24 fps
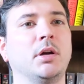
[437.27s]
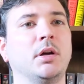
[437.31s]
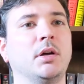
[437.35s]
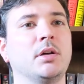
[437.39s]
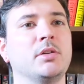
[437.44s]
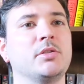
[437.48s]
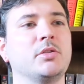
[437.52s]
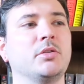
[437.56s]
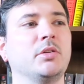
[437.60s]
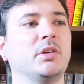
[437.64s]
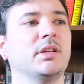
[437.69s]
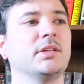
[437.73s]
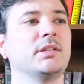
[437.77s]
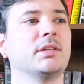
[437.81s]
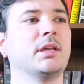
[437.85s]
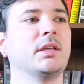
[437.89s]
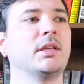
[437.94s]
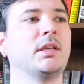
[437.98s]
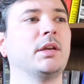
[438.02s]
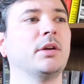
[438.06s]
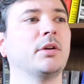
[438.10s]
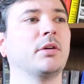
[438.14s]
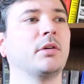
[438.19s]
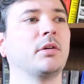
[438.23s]
So you get to
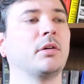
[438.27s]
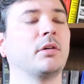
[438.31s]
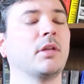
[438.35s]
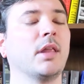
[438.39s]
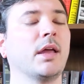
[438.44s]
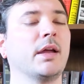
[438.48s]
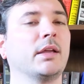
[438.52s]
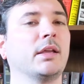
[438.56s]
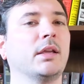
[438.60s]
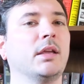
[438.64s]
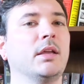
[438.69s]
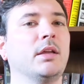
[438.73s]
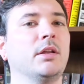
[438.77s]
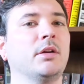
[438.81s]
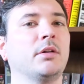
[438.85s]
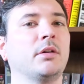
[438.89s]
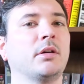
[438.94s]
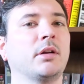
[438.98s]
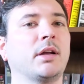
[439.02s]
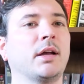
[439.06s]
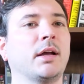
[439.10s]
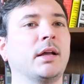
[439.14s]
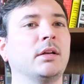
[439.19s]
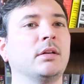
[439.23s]
hear her like inner
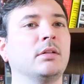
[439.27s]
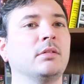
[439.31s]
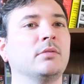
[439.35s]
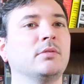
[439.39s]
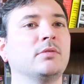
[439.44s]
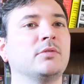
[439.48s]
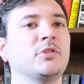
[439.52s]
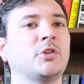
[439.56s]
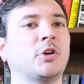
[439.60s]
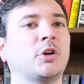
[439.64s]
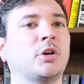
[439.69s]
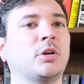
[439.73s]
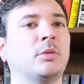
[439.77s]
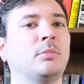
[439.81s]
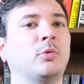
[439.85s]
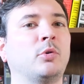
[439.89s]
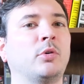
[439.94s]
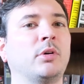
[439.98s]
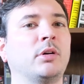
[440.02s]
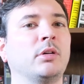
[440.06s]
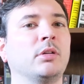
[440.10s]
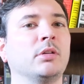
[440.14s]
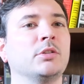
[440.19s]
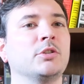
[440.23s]
kind of
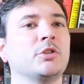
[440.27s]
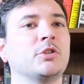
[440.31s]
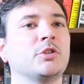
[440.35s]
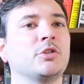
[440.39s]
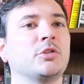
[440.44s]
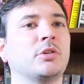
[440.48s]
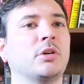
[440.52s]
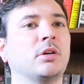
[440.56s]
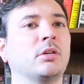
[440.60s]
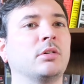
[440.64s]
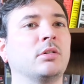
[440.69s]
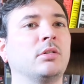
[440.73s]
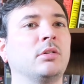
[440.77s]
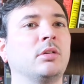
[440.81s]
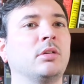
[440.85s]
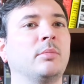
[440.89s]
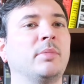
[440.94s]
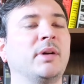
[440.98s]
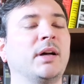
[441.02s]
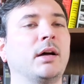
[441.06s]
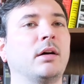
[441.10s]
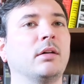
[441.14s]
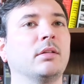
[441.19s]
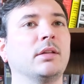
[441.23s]
turmoil and struggle
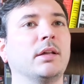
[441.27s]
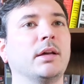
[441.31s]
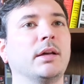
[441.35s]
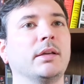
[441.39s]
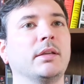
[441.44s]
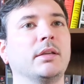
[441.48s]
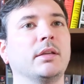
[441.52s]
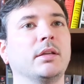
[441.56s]
about like,